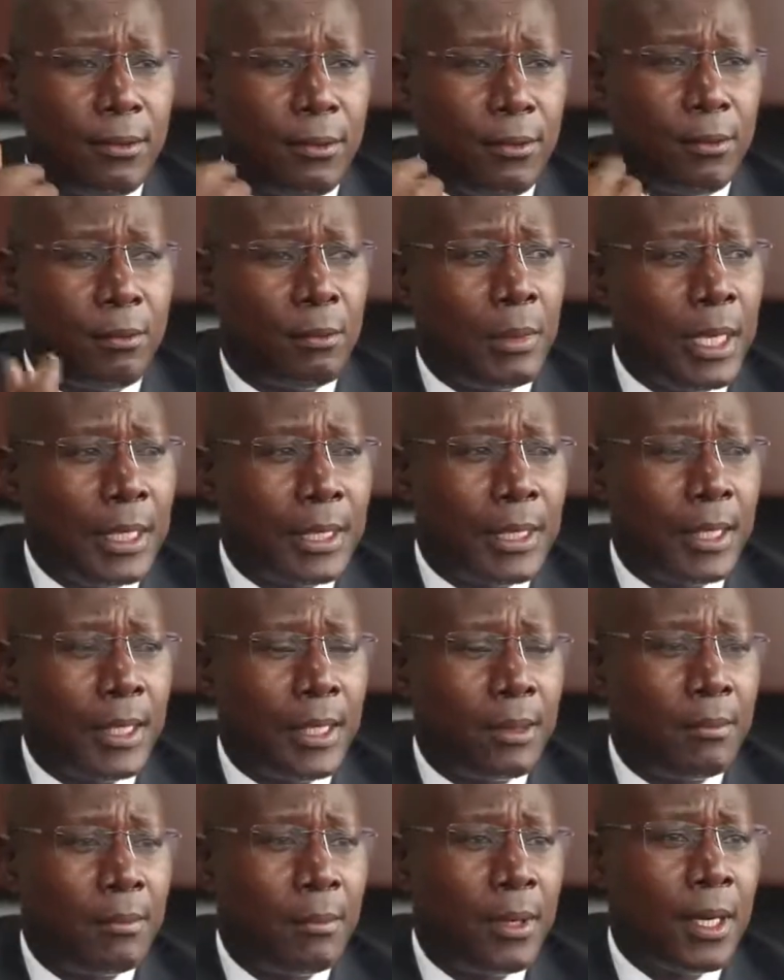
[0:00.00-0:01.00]
you mentor
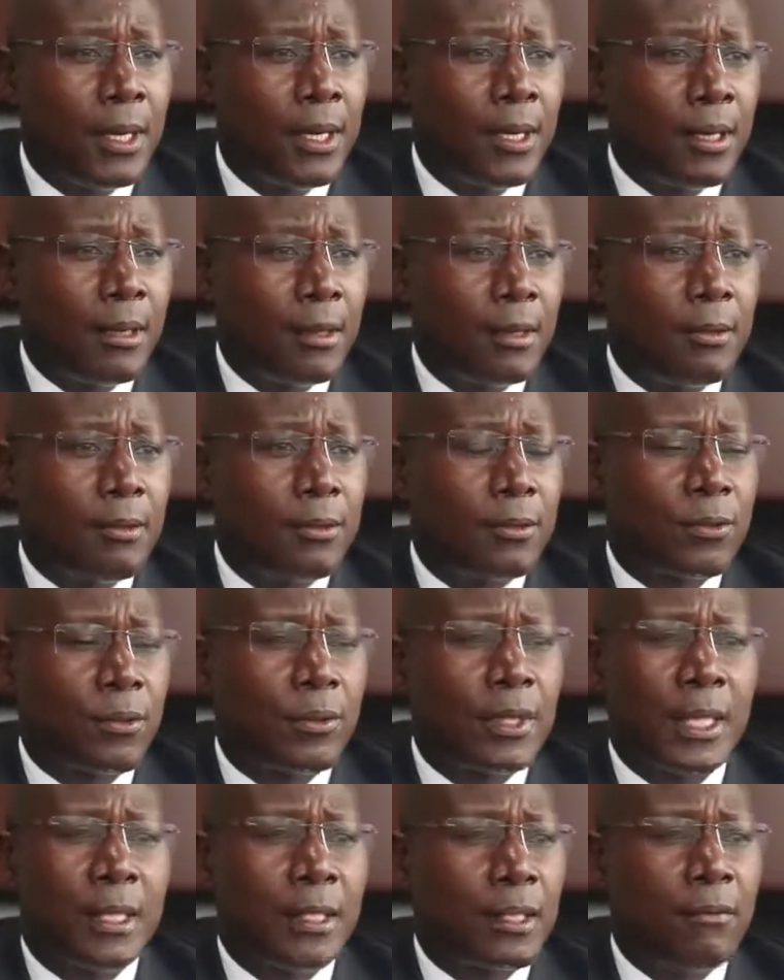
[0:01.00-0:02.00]
them, so
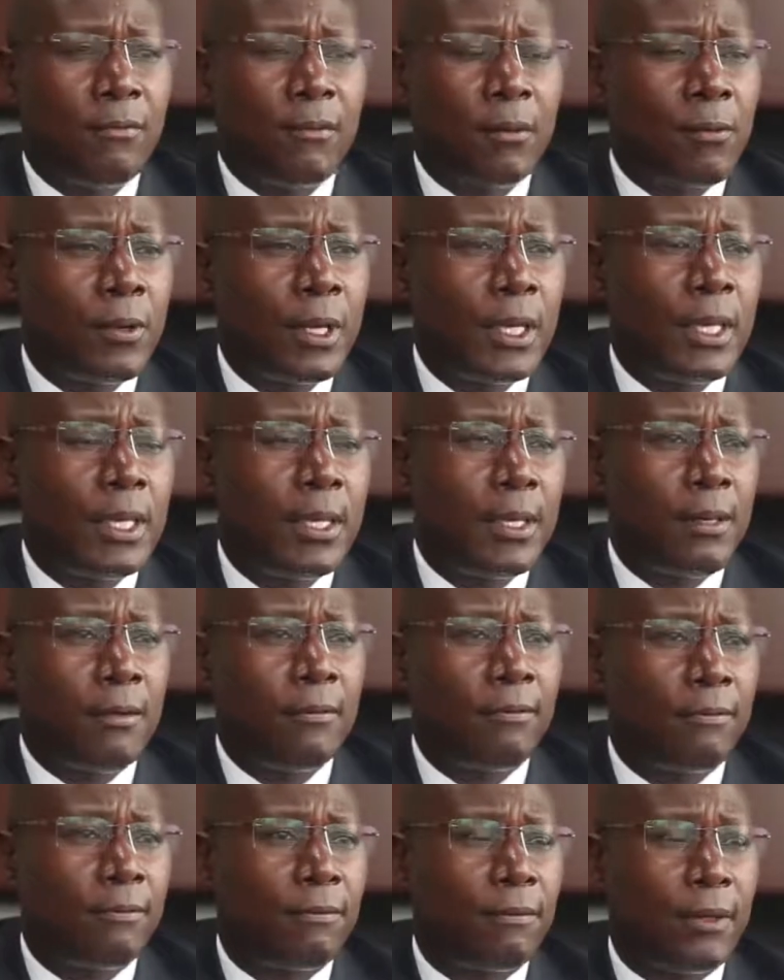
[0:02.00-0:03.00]
that even when they
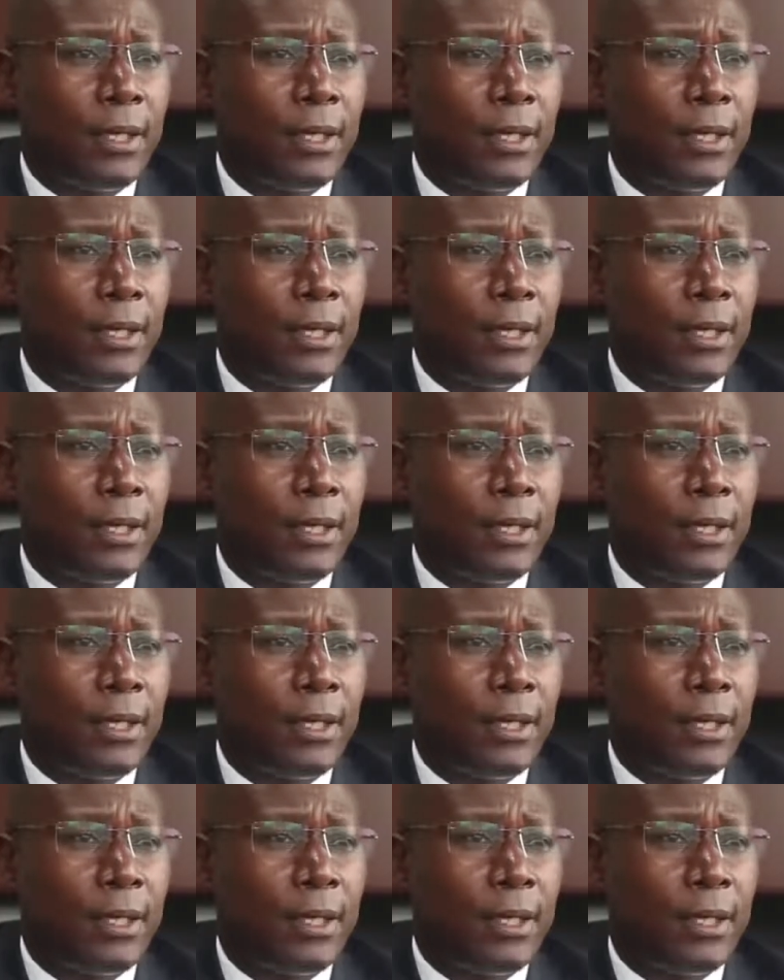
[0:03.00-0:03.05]
leave